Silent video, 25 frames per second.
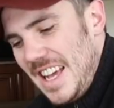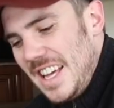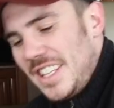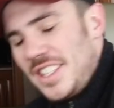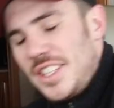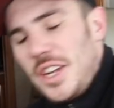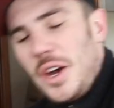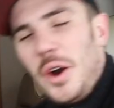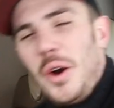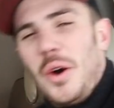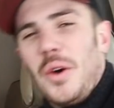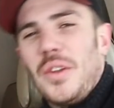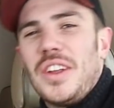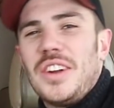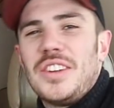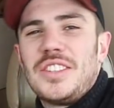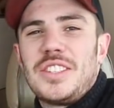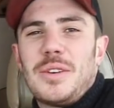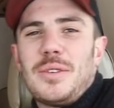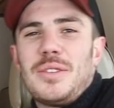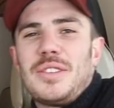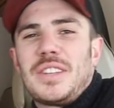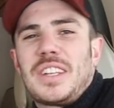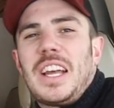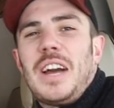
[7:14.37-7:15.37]
So there's
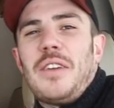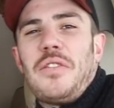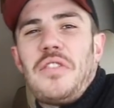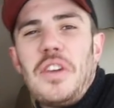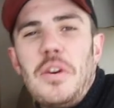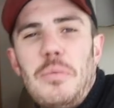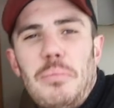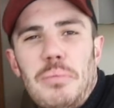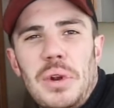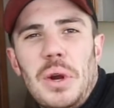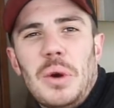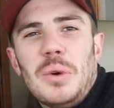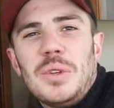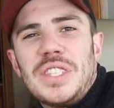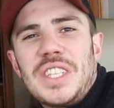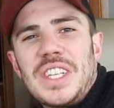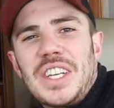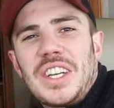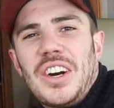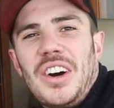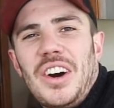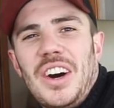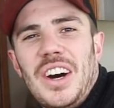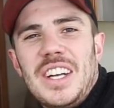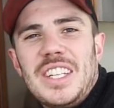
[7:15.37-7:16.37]
a few pros and
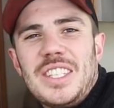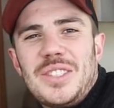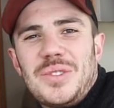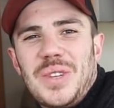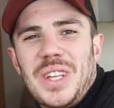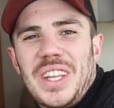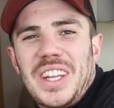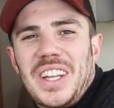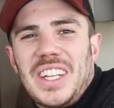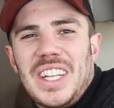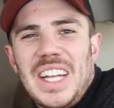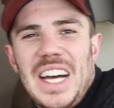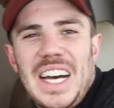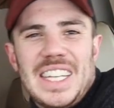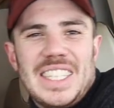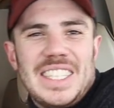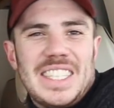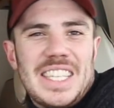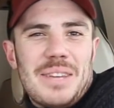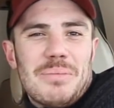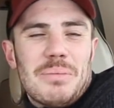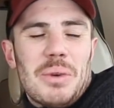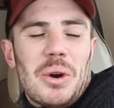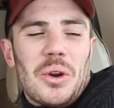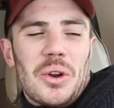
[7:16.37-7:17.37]
cons with Class
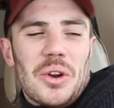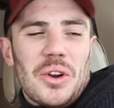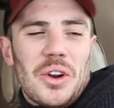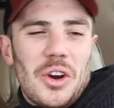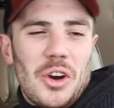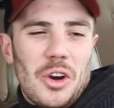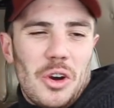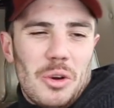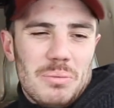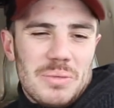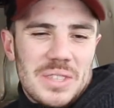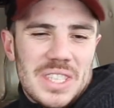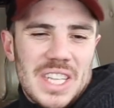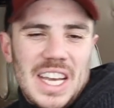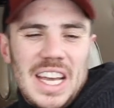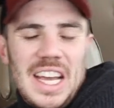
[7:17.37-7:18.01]
C motorhomes.